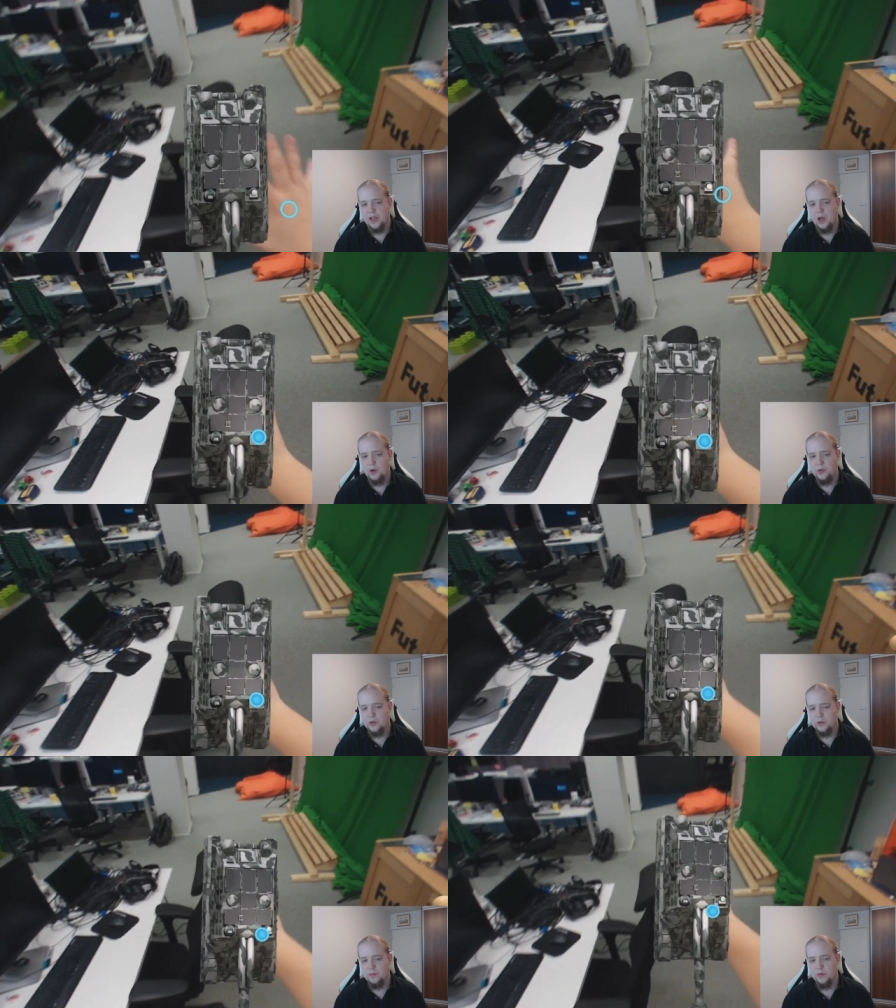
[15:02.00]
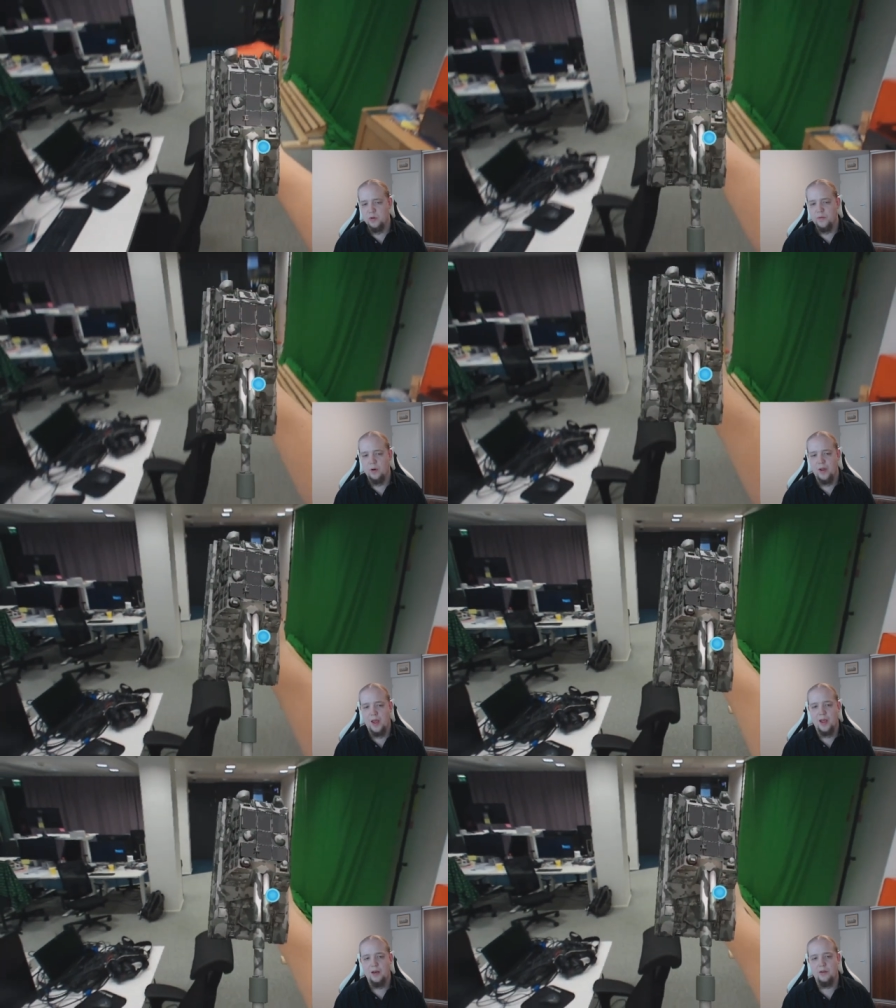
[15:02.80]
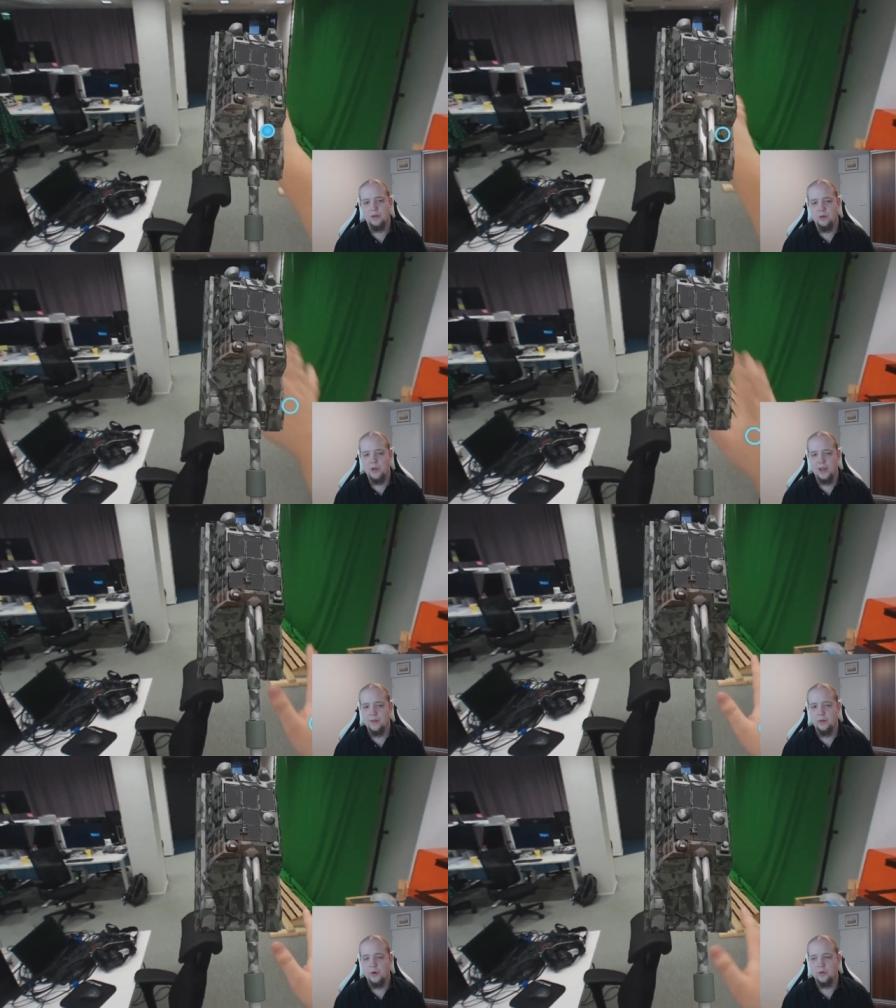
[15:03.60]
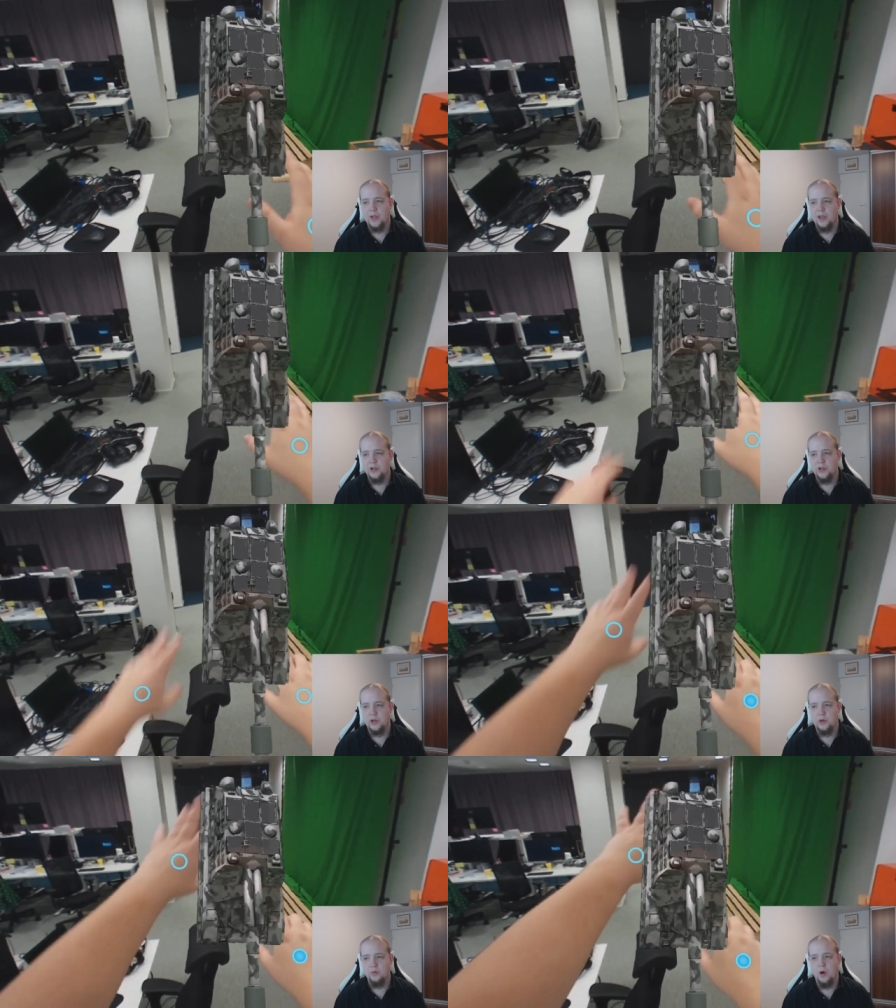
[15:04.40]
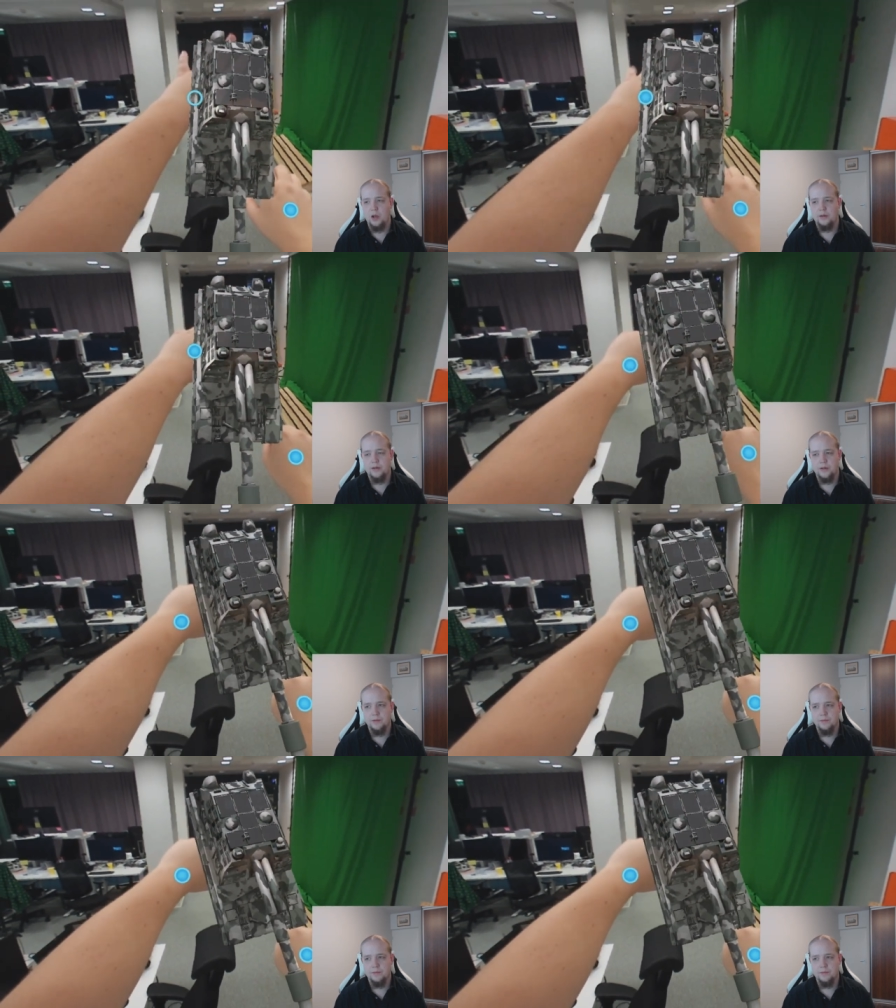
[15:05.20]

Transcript: how you should move your hand to get the rotation you want.